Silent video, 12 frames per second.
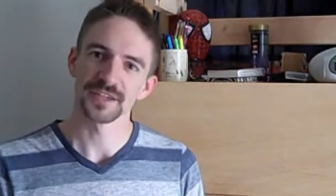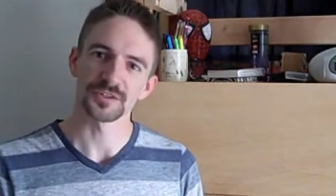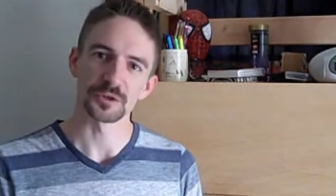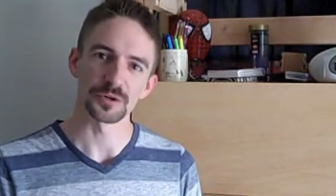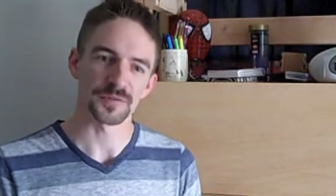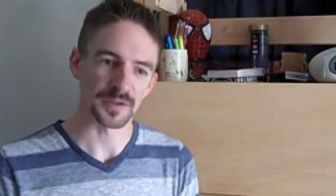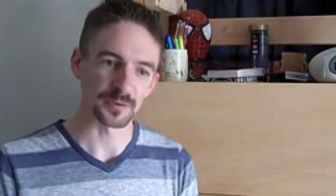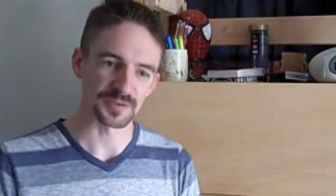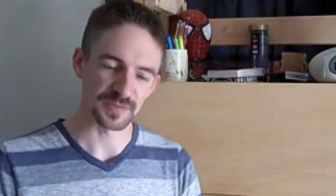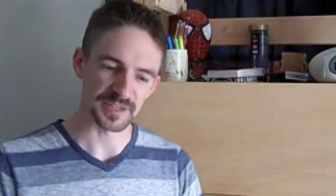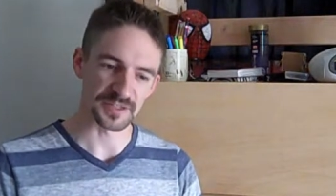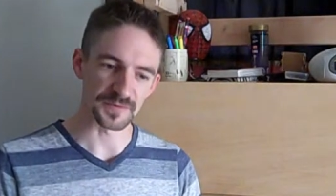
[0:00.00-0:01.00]
So if I
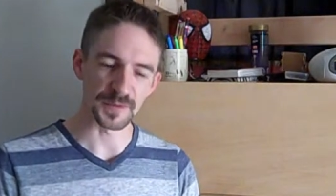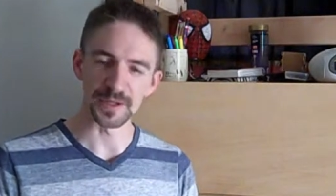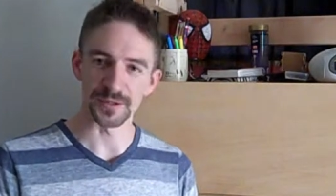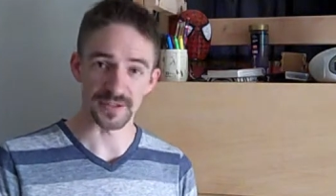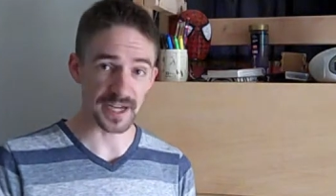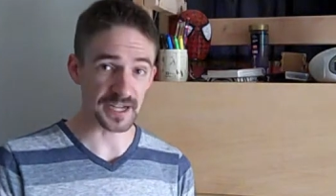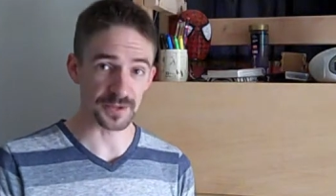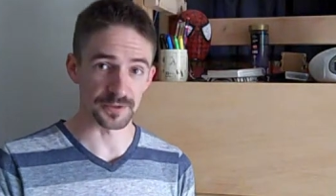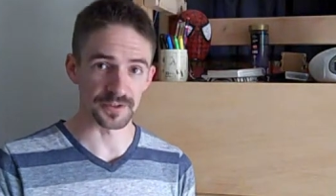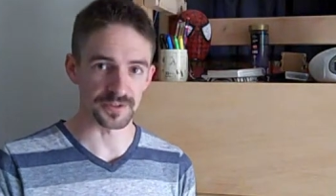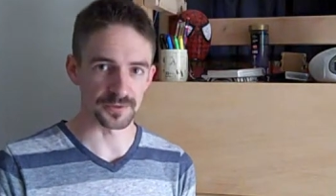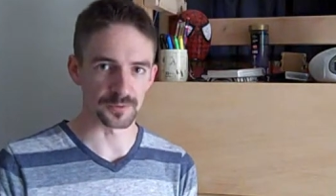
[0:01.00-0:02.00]
was to make these videos
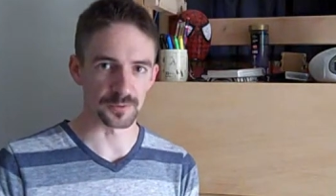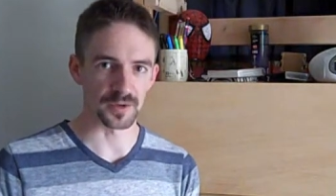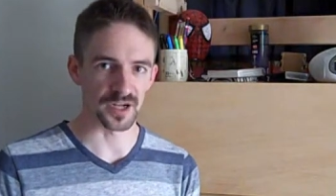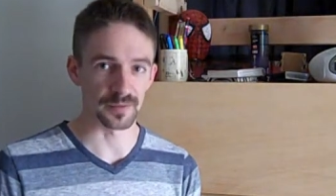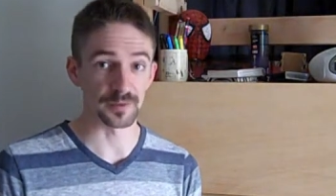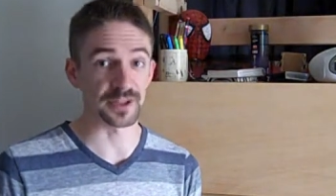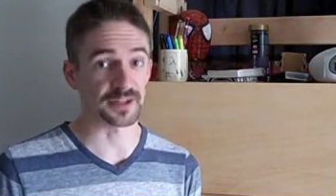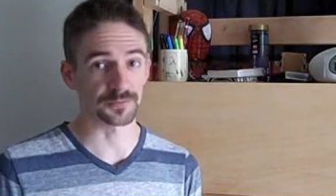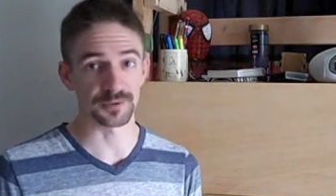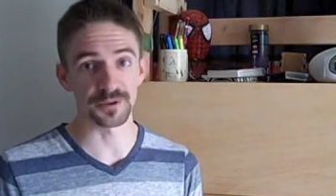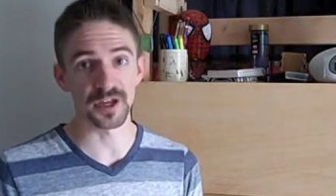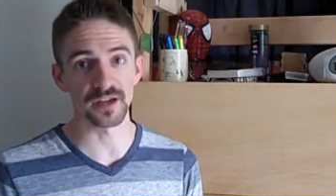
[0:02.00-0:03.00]
accurate to what I'm like
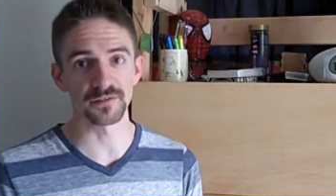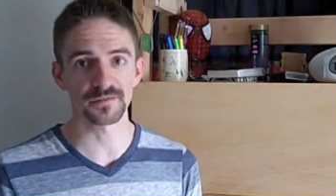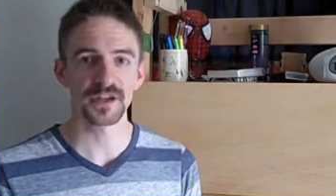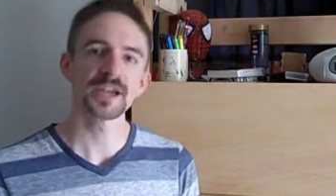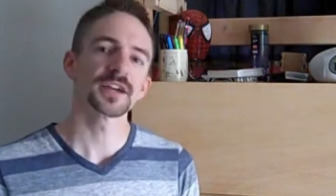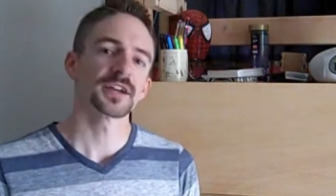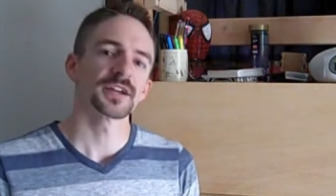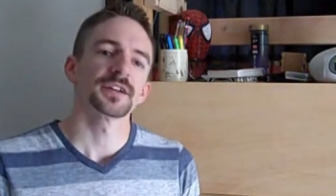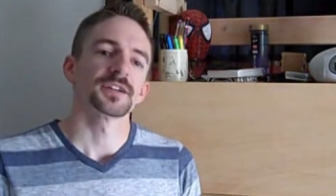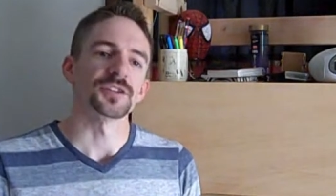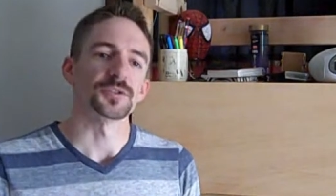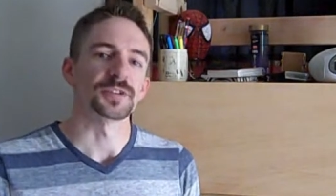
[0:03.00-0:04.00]
in real life,
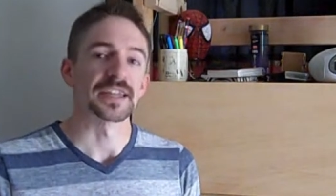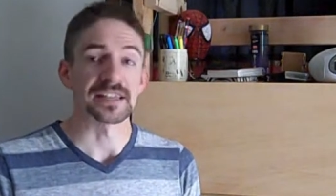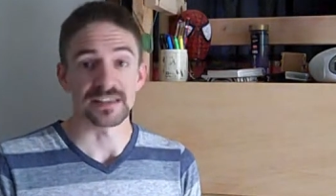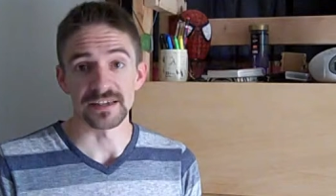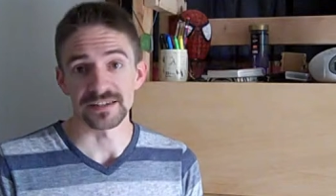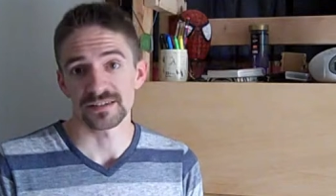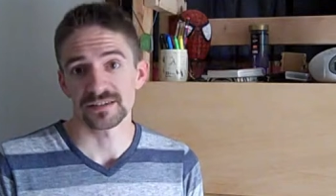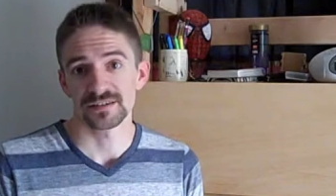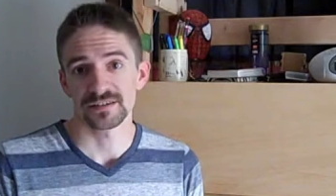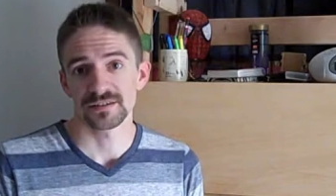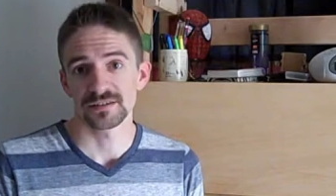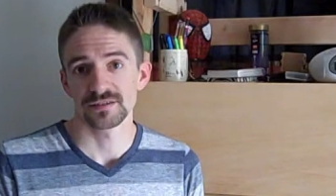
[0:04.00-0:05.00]
you'd get this.